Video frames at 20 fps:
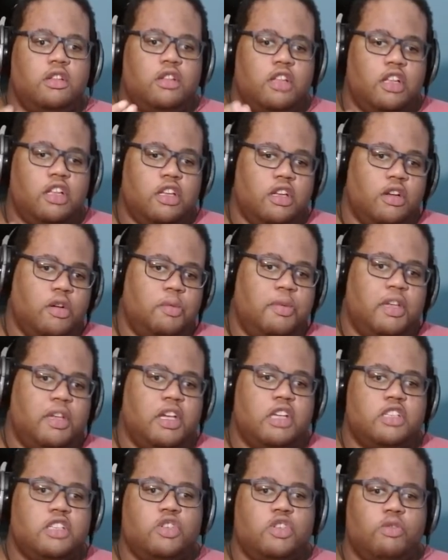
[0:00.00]
in the
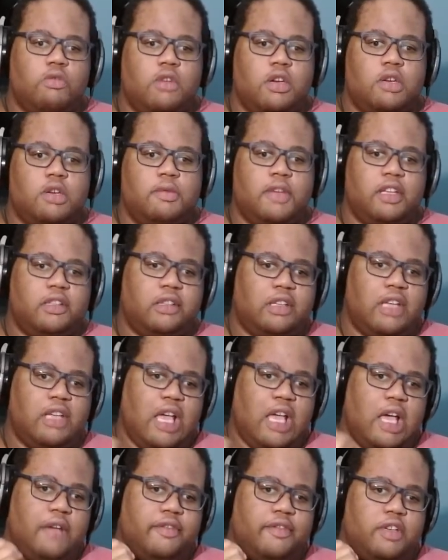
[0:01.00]
OBS, you want to basically
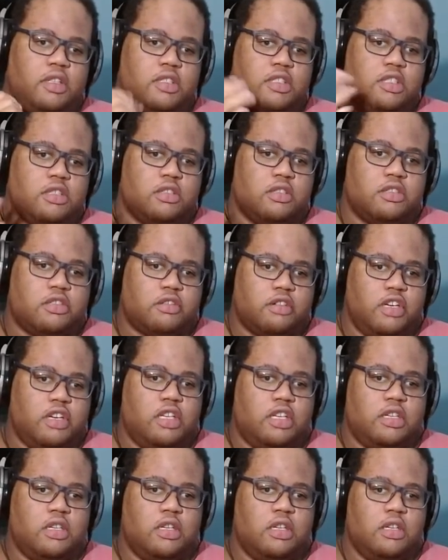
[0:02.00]
have another
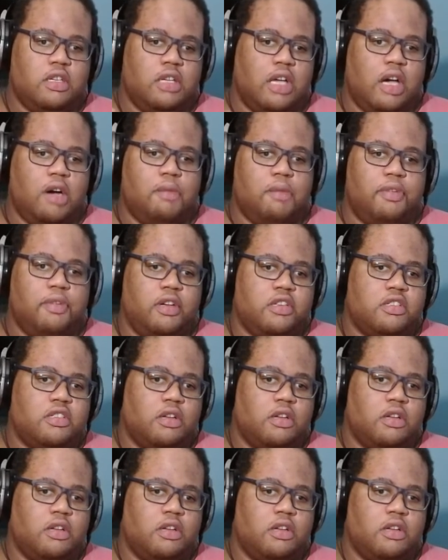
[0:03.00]
screen output.